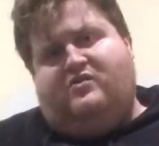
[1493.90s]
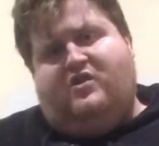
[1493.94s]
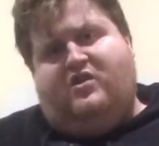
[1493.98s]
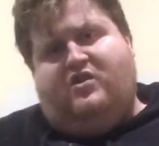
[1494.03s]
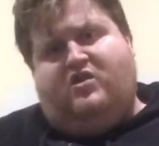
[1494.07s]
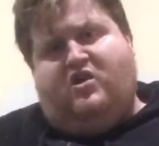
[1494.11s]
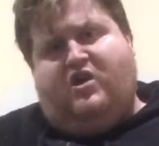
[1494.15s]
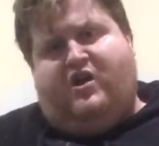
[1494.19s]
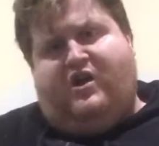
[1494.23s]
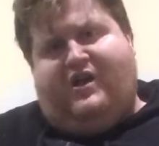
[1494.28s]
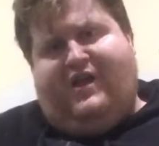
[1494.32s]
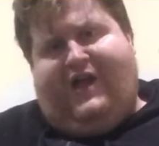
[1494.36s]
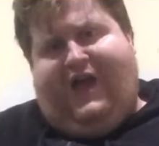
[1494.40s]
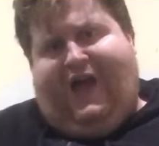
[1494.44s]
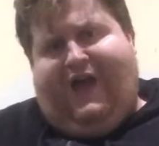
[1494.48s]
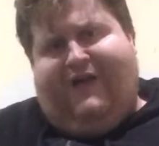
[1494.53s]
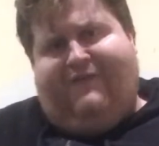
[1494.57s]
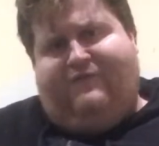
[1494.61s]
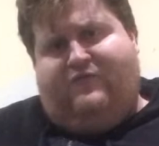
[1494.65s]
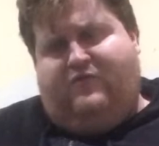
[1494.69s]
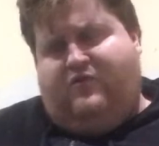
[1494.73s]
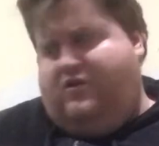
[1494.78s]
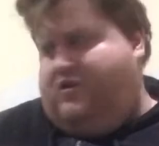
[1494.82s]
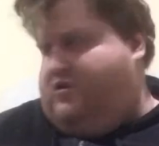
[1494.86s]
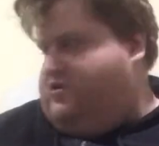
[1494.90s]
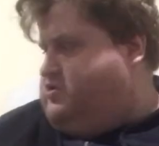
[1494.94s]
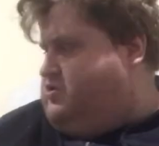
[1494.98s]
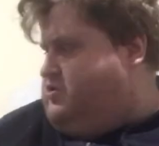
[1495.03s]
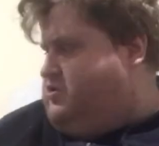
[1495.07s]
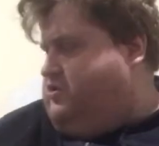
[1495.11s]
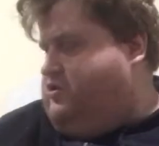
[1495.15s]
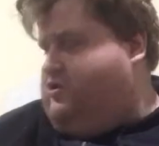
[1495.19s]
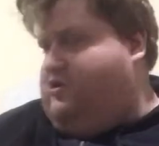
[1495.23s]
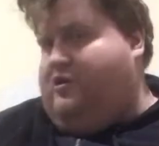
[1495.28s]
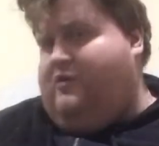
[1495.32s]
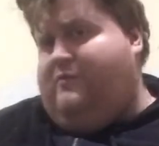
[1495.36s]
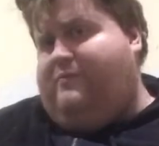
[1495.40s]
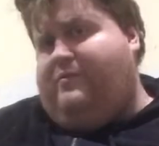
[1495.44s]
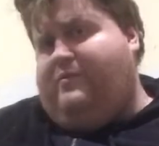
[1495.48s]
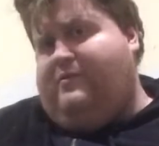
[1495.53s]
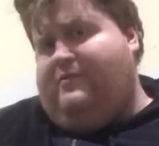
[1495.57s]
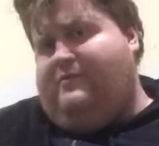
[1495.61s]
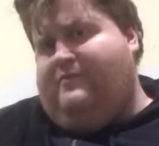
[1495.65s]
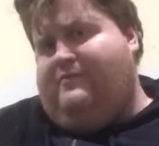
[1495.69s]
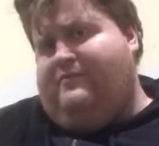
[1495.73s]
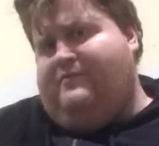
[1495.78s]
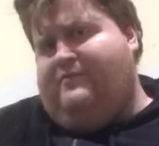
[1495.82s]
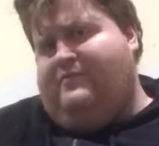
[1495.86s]
you can have YouTube
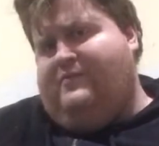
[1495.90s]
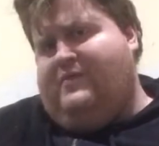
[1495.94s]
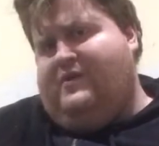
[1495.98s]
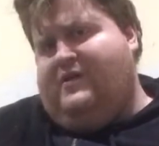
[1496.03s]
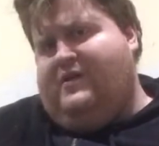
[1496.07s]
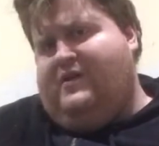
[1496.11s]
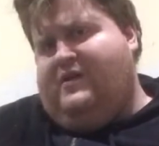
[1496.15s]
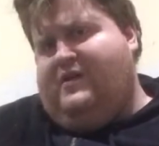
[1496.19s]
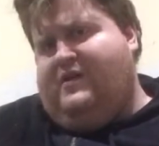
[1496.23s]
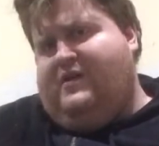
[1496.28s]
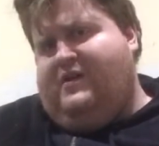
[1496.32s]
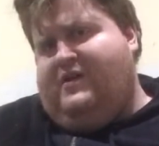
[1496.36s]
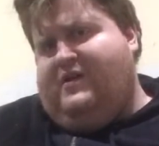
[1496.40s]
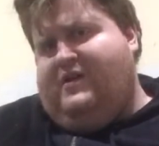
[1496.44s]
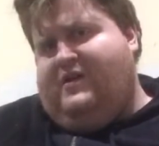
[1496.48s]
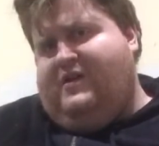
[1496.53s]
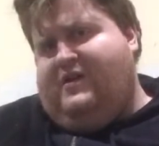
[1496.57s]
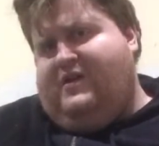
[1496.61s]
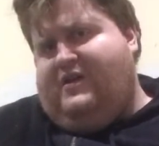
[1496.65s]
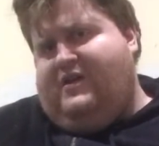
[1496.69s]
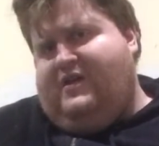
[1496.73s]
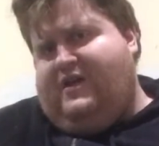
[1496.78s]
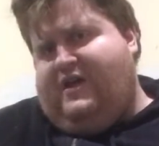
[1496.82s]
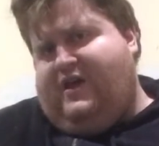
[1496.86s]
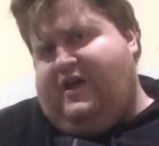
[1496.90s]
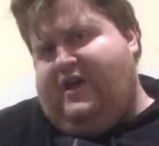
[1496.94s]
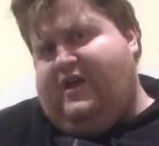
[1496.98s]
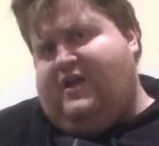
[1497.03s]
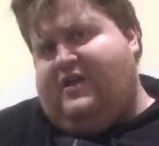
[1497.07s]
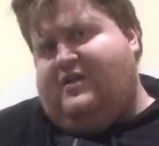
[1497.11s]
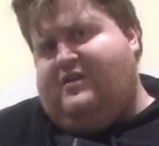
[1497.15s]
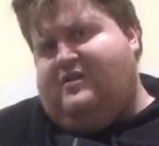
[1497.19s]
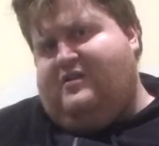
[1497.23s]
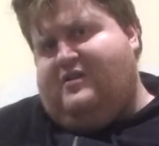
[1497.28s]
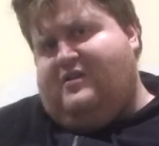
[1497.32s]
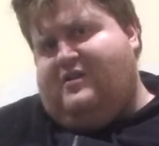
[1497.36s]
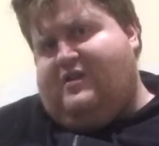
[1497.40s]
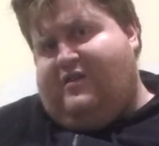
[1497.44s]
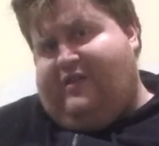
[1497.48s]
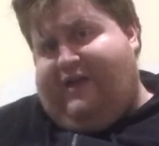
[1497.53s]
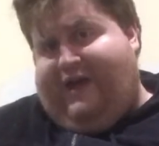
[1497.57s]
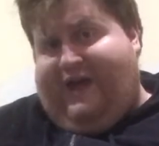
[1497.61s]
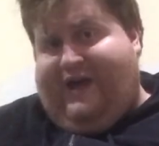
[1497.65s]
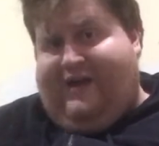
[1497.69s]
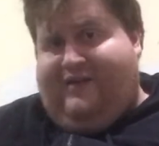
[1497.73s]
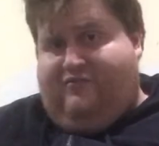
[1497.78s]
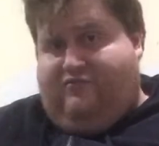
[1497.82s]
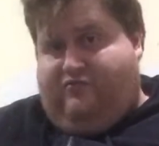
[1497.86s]
in the
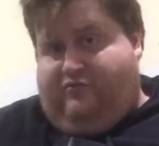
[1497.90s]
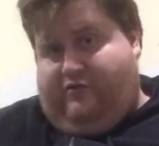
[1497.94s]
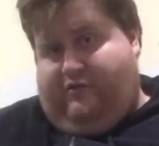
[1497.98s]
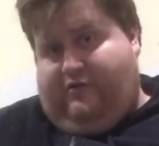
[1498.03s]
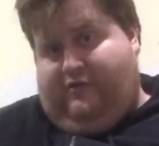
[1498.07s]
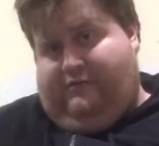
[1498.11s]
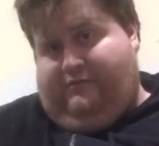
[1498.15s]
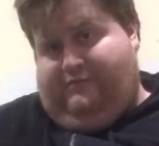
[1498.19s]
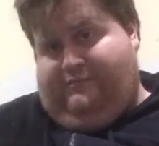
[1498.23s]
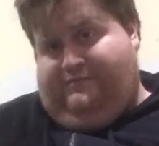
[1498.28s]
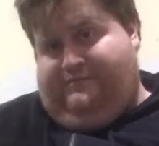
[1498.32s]
lounge room.